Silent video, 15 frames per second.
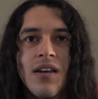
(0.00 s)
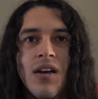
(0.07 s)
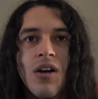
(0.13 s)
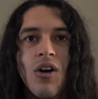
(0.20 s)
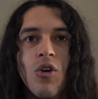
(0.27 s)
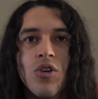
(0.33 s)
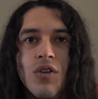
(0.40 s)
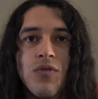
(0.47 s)

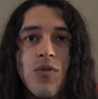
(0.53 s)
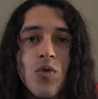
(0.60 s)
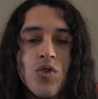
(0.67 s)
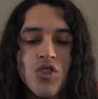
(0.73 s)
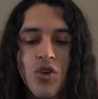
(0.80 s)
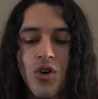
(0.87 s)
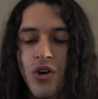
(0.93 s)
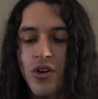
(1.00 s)
on a full
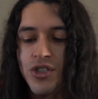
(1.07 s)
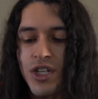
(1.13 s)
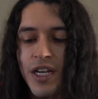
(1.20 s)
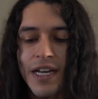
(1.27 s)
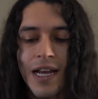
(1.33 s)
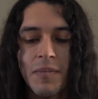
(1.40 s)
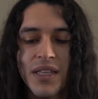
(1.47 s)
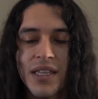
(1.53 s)
charge,
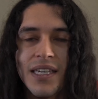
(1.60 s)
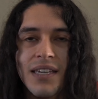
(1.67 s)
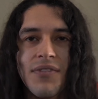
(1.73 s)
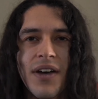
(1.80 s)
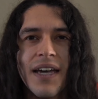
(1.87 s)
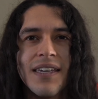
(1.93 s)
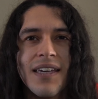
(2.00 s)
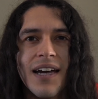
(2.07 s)
and I believe
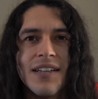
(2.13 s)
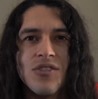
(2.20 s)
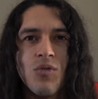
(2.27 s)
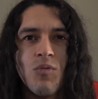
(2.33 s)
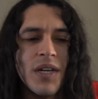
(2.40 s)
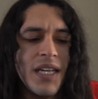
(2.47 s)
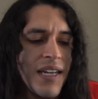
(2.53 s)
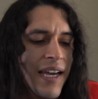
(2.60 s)
I got
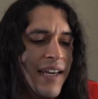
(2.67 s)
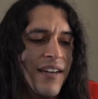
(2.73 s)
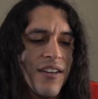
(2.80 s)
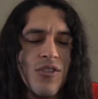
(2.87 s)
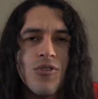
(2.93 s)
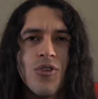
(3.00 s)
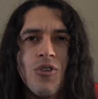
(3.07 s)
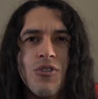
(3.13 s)
29 to
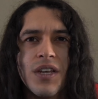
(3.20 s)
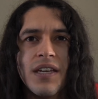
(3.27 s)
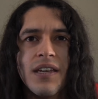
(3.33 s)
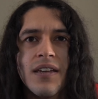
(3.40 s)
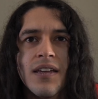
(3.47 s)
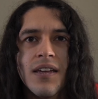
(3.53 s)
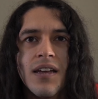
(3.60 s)
30.